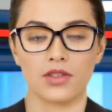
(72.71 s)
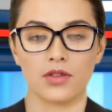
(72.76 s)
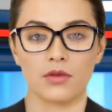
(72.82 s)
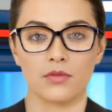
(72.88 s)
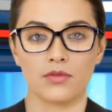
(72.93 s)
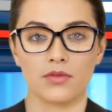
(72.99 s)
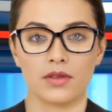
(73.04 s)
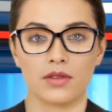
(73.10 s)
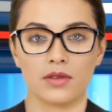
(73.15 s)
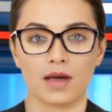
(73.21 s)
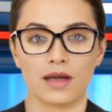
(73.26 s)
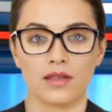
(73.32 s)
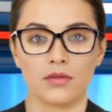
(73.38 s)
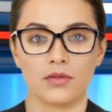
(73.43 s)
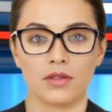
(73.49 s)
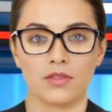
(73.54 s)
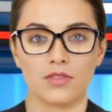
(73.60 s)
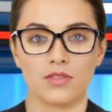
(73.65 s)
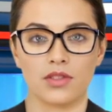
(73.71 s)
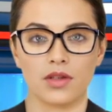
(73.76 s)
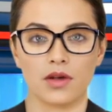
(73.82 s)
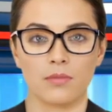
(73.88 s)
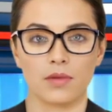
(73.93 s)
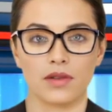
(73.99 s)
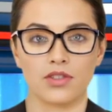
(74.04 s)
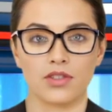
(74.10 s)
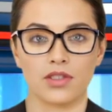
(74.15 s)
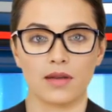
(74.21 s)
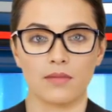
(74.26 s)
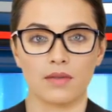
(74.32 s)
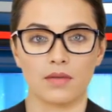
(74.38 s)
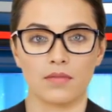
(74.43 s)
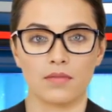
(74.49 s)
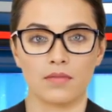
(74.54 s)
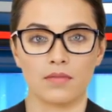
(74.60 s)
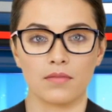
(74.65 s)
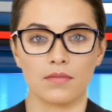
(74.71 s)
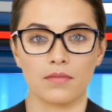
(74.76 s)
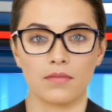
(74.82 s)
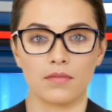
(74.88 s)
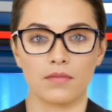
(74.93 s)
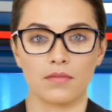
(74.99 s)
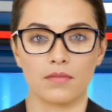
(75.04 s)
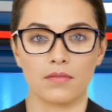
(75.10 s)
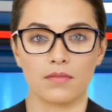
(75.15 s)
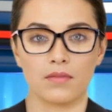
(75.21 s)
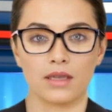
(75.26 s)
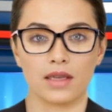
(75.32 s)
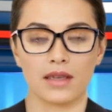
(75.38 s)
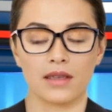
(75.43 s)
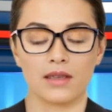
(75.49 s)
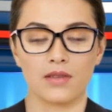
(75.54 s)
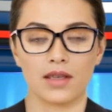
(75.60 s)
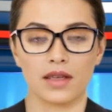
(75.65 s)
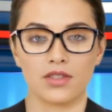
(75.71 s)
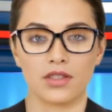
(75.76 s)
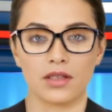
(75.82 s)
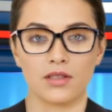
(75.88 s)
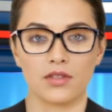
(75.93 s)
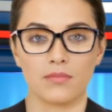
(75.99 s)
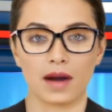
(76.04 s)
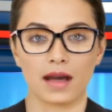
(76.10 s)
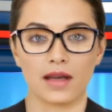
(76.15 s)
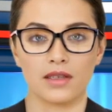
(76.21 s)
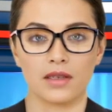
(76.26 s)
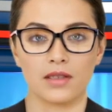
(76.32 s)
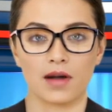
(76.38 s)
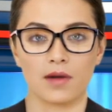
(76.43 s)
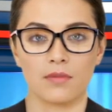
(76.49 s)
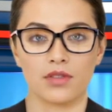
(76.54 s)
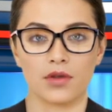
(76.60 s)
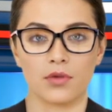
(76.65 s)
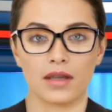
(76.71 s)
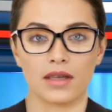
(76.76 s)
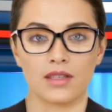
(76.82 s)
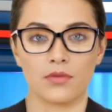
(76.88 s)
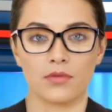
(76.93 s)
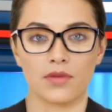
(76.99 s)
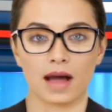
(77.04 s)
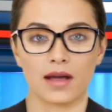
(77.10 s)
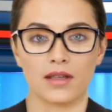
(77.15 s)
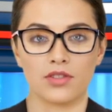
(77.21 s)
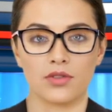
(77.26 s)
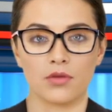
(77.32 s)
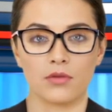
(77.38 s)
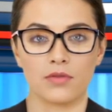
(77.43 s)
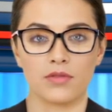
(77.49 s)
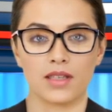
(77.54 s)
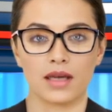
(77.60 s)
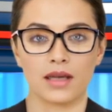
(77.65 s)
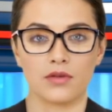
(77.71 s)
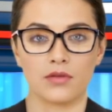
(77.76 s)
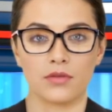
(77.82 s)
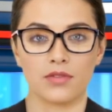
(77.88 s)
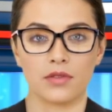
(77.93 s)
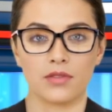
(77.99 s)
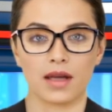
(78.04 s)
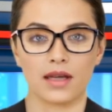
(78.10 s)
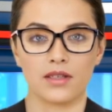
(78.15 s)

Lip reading: children under his chairmanship. He envisioned matching up to international standards of